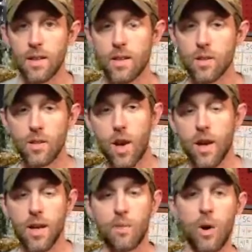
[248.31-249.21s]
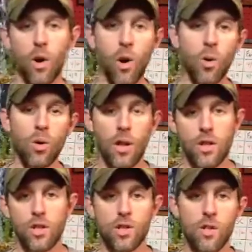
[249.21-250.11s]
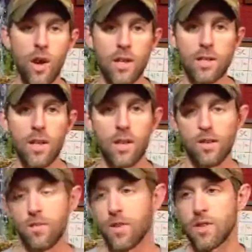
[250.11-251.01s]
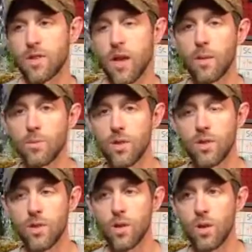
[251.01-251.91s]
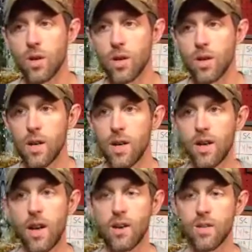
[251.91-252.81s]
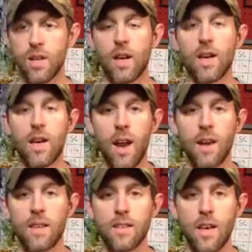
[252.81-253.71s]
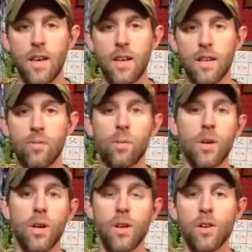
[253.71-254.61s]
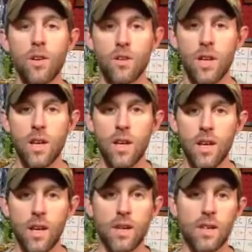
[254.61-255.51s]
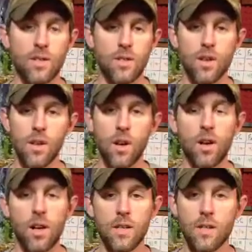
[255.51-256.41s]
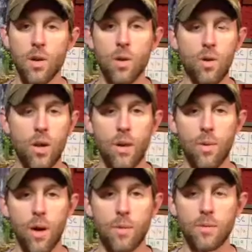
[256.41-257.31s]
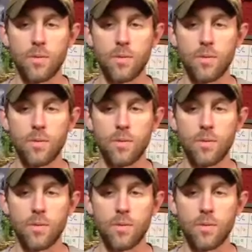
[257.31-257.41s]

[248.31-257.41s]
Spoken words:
you're talking about a whole lot of stress that the fish has come to the store, now you're taking it out of the tank, you're putting it in your tank, and that's just going to cause a whole lot of problems.